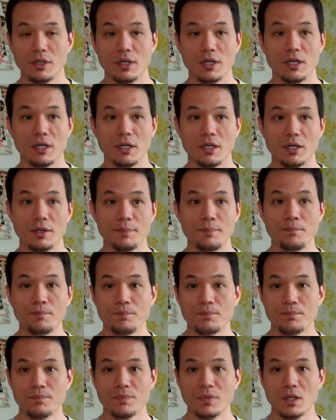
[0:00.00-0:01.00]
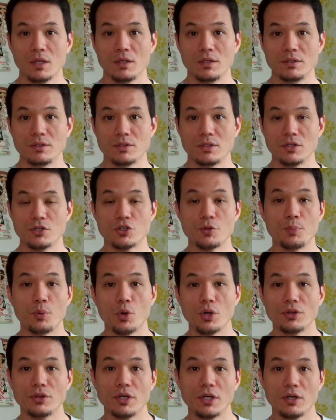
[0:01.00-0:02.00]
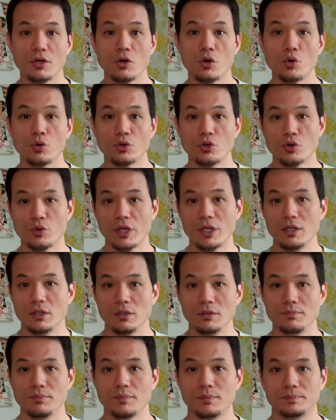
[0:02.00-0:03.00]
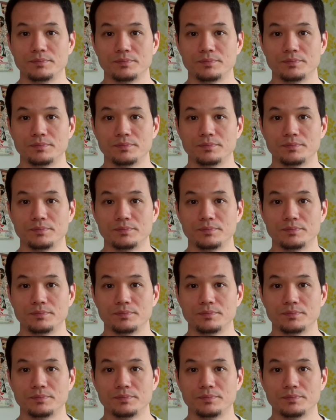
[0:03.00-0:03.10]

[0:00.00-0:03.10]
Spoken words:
to support their own curriculum.